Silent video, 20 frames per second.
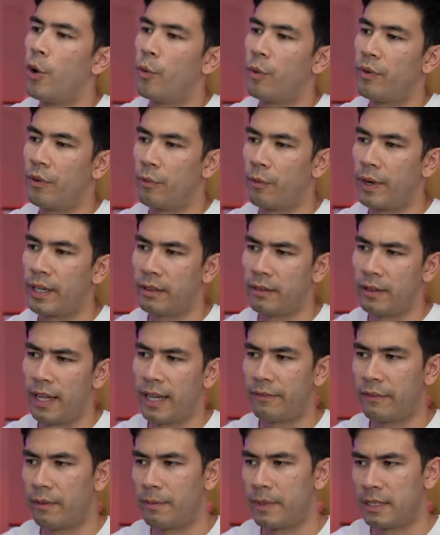With a ring of
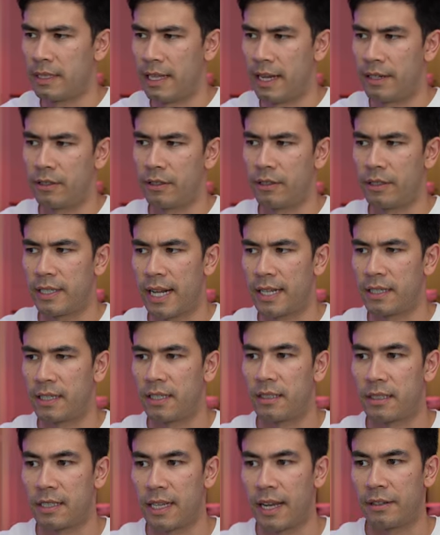light from his lantern
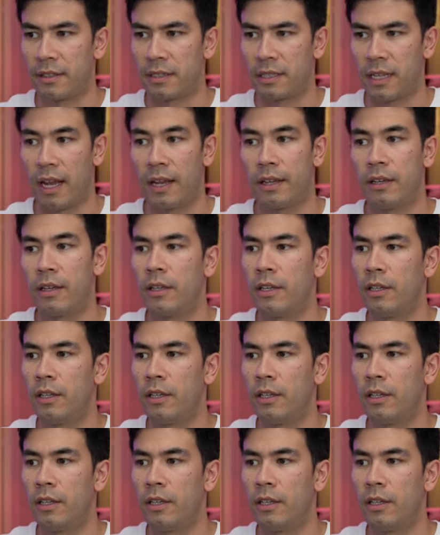dancing side to side,